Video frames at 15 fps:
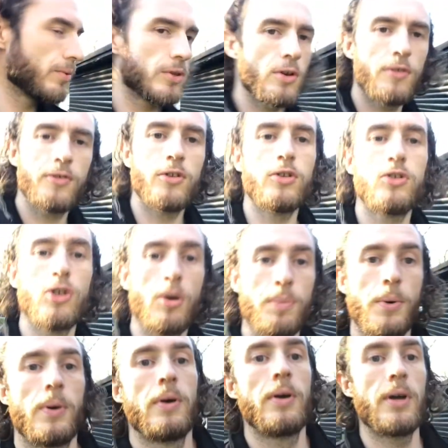was offered a job
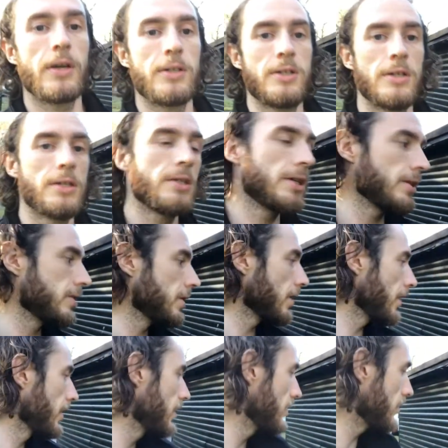actually teaching
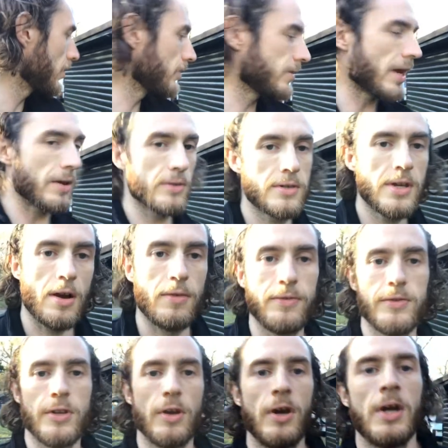Aikido down
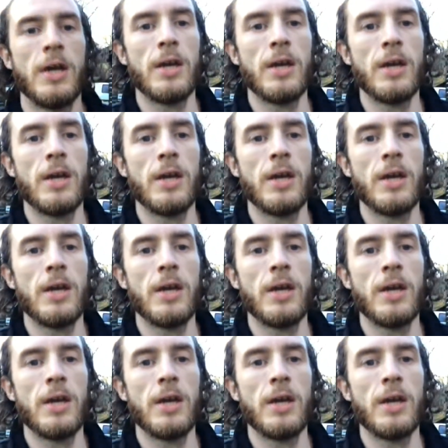south. So